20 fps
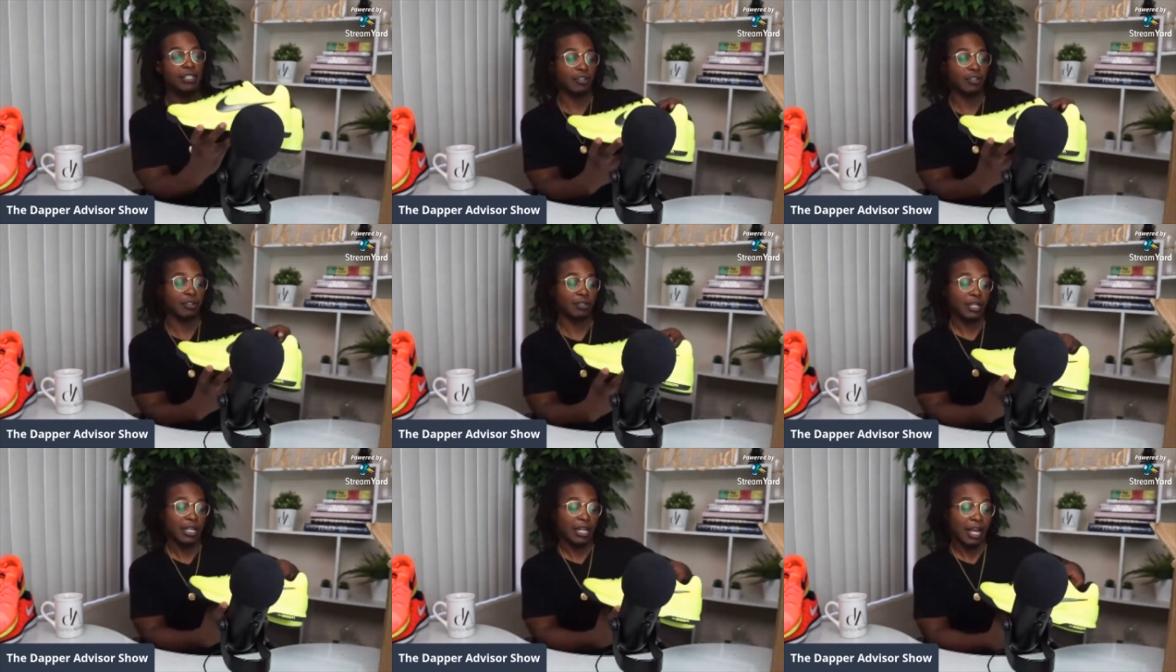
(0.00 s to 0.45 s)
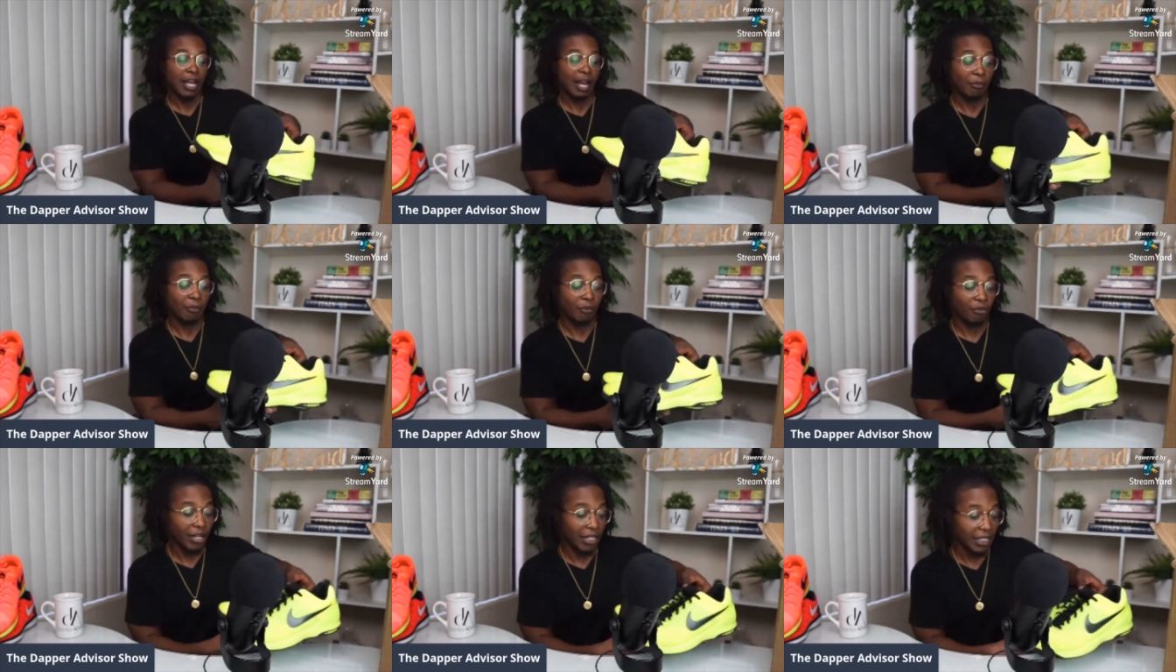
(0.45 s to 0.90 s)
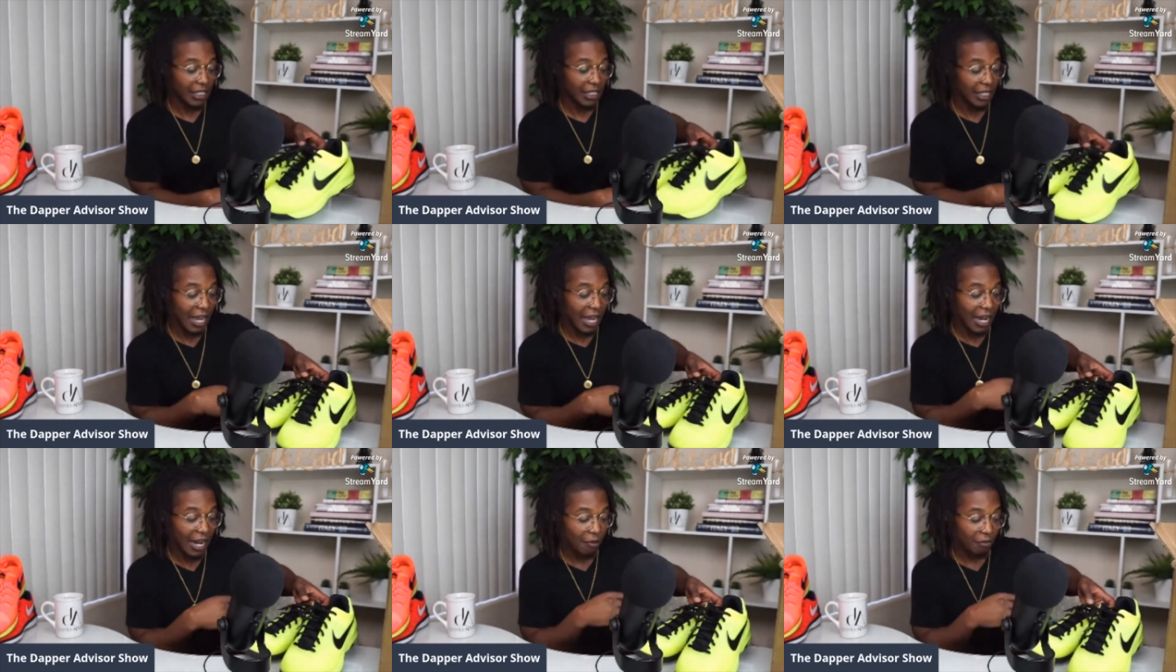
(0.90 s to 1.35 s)
So I'm really
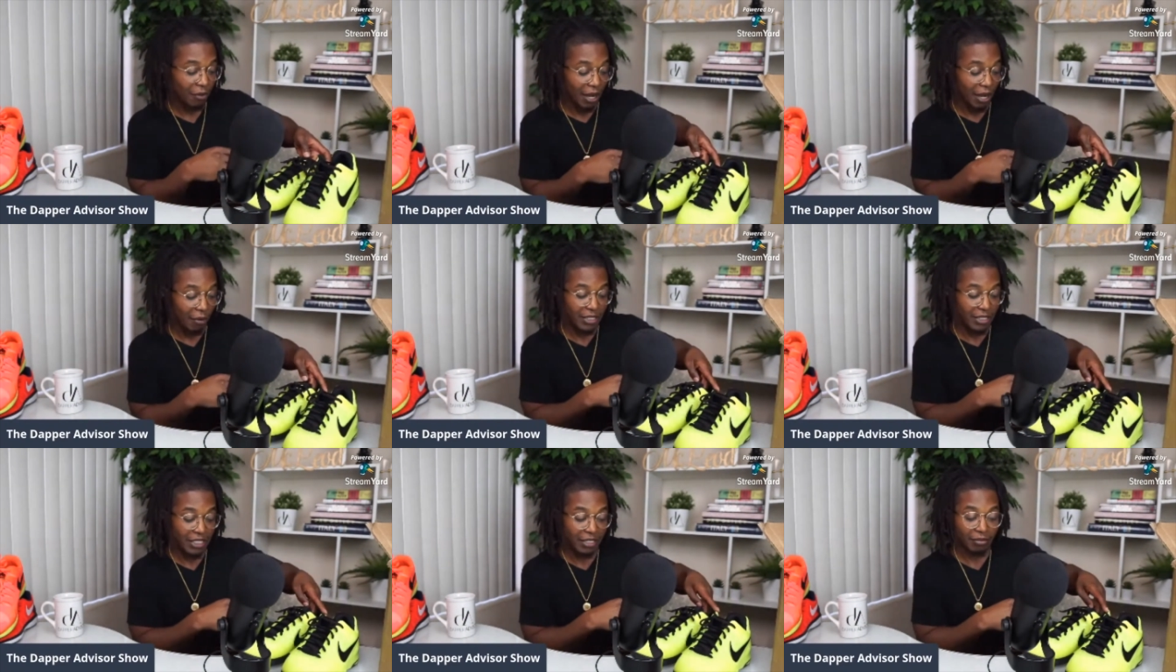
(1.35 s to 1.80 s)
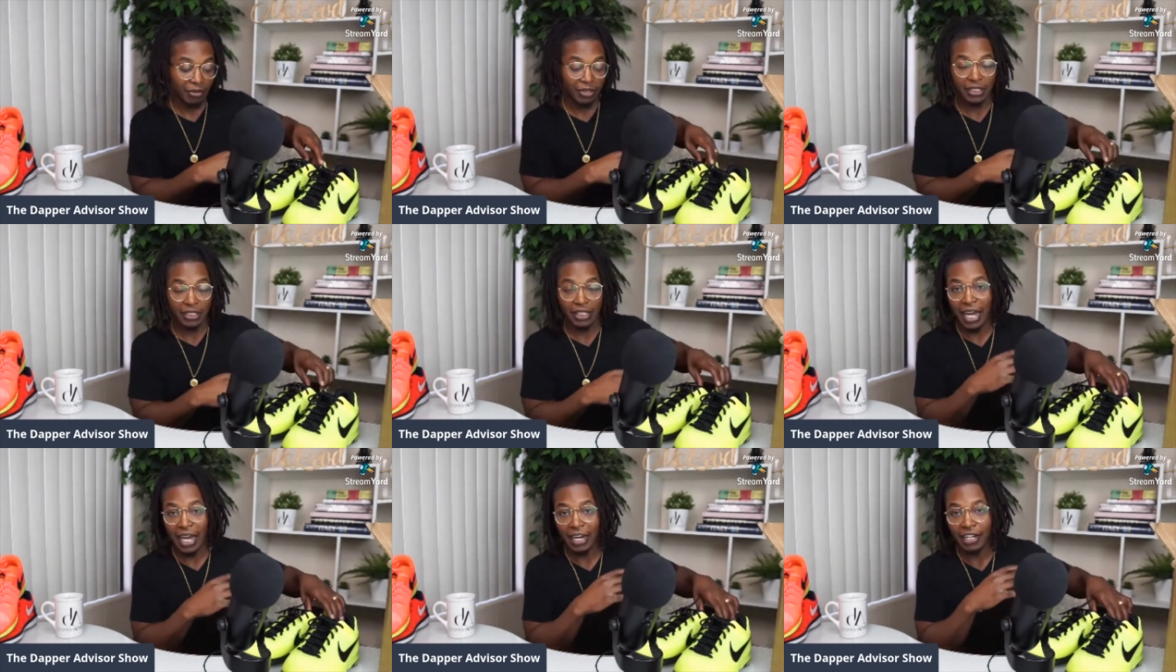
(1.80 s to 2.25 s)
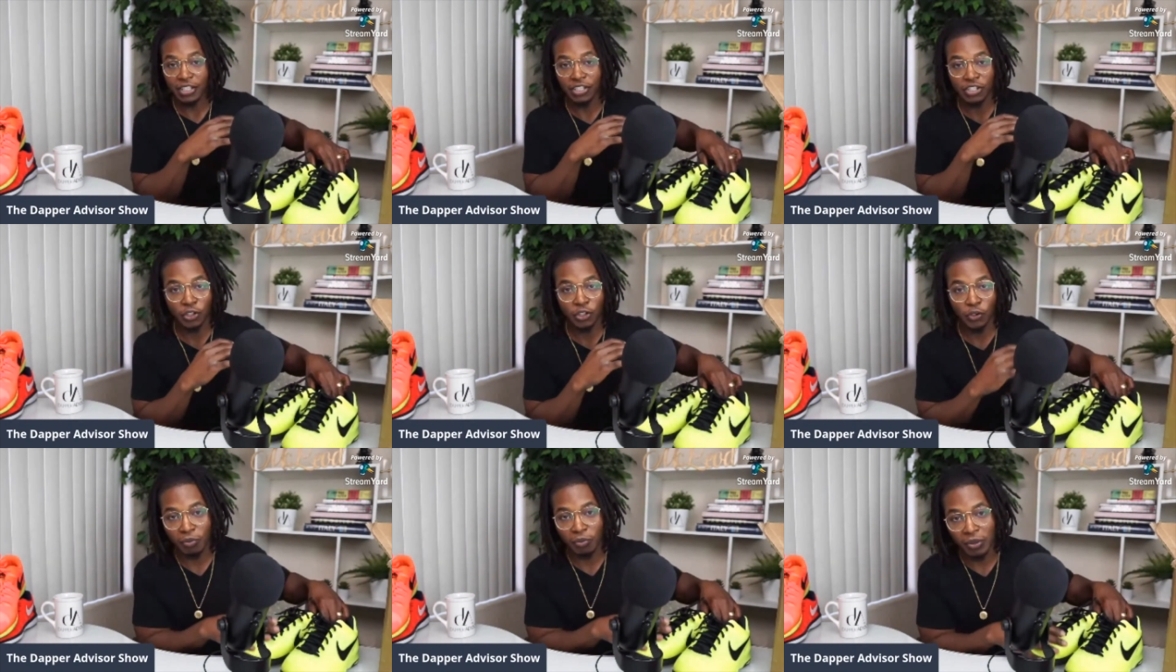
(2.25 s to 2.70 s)
glad I, I was able to kind of
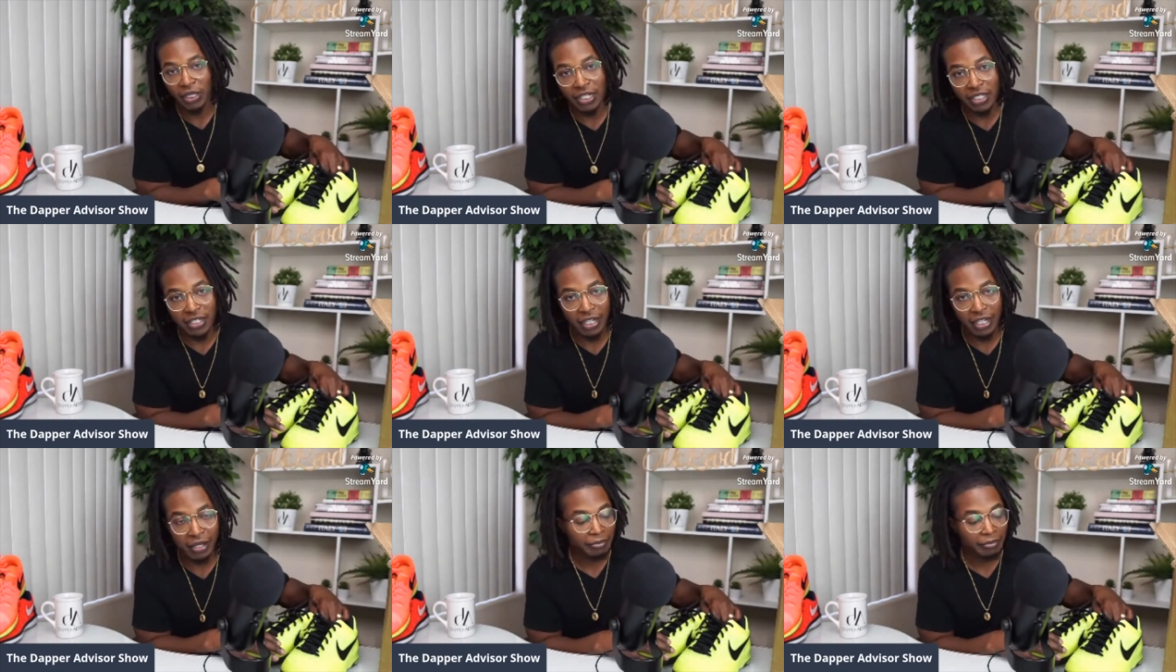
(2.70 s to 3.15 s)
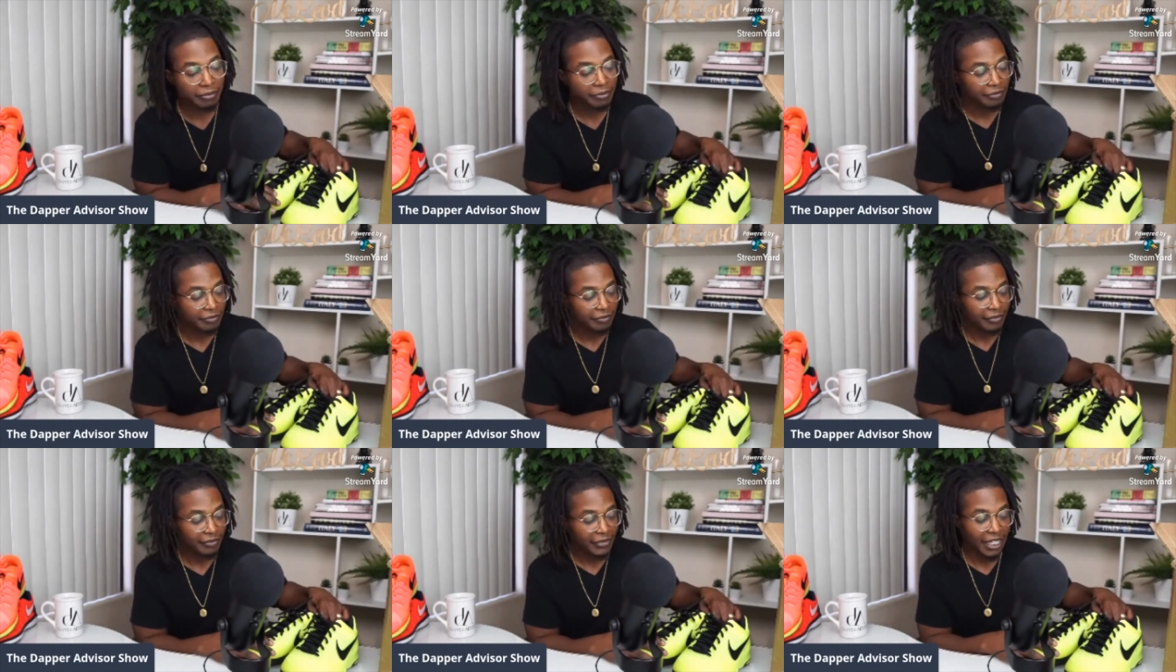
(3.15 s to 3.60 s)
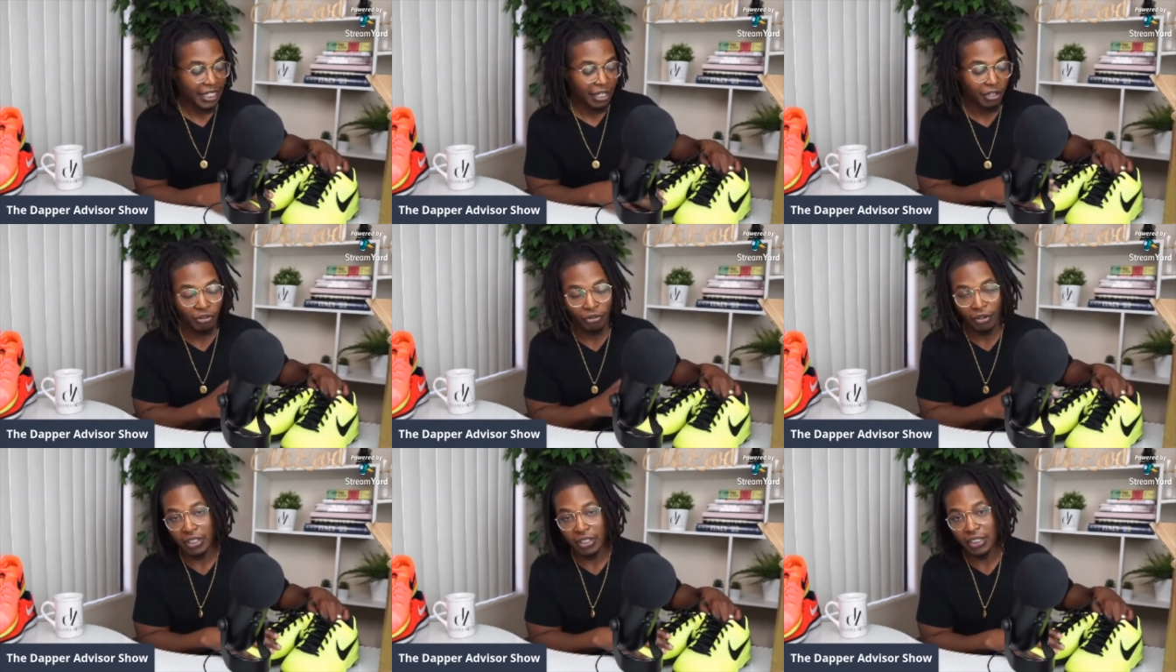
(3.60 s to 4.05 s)
scoop these up and get a
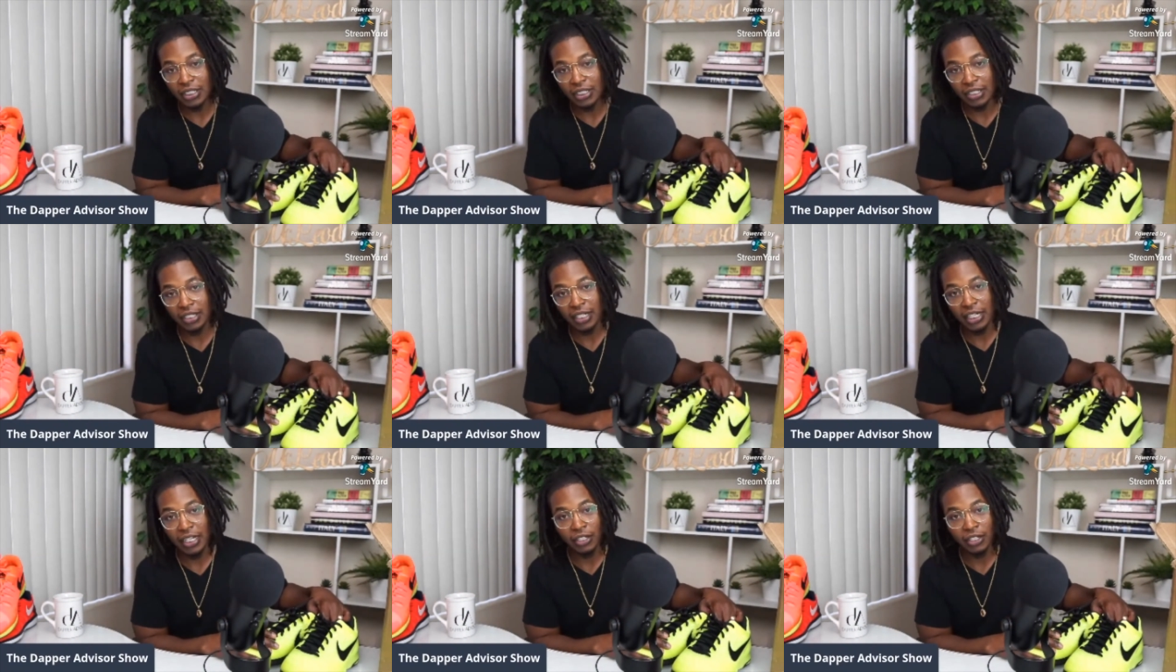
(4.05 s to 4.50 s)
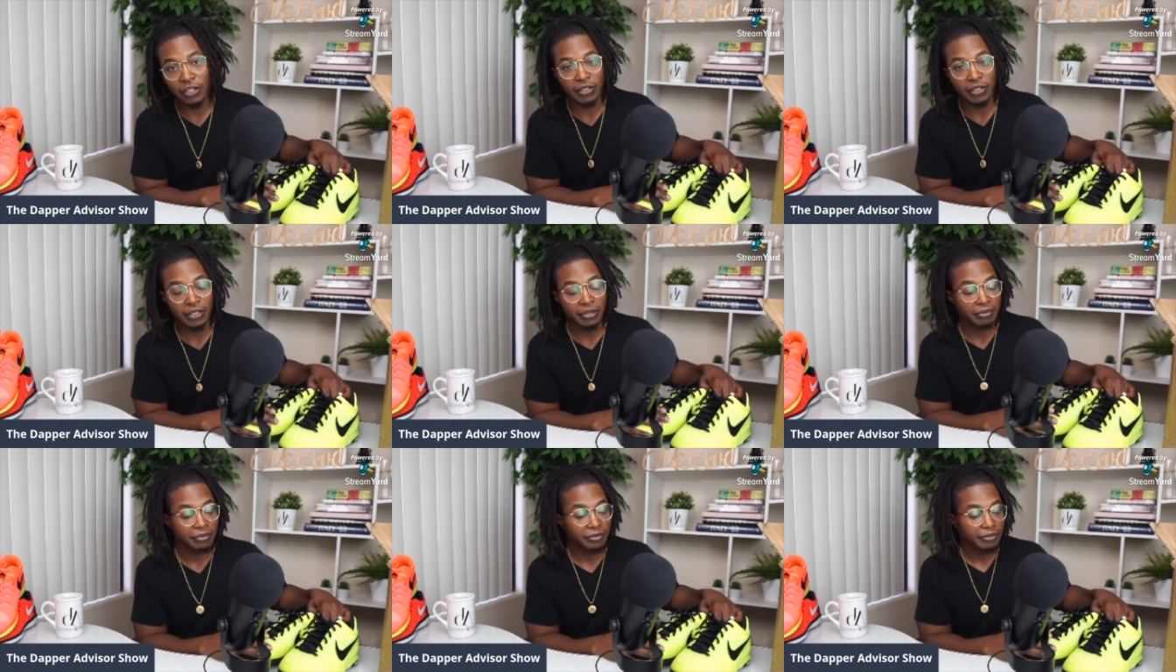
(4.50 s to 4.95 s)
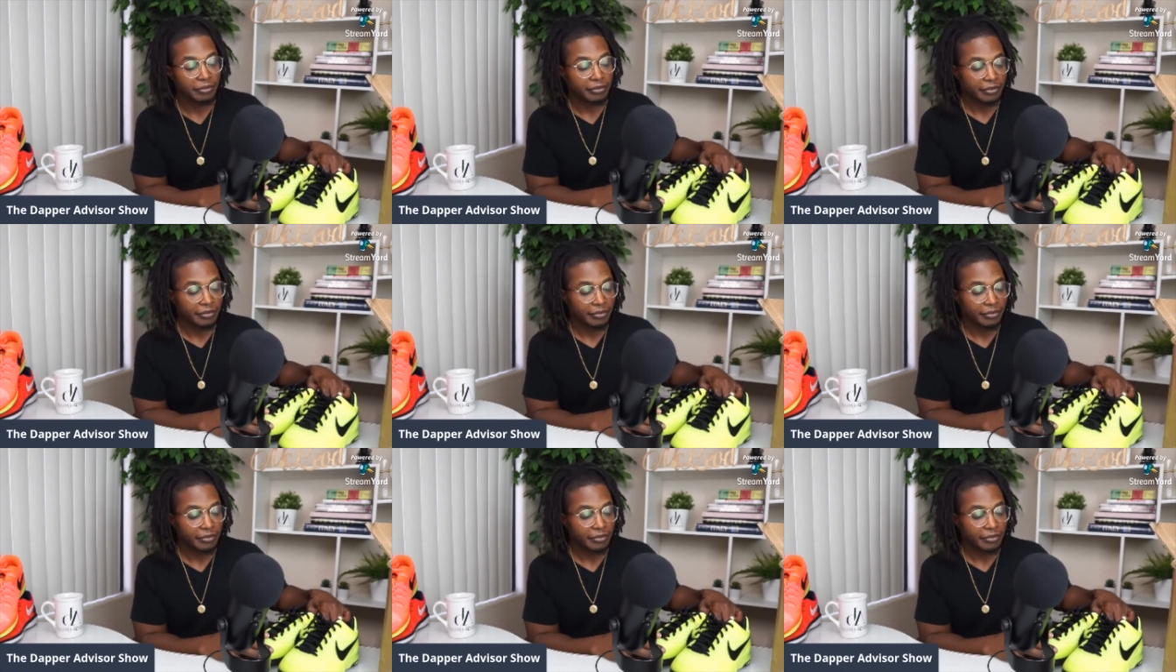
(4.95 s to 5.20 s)
really good deal on them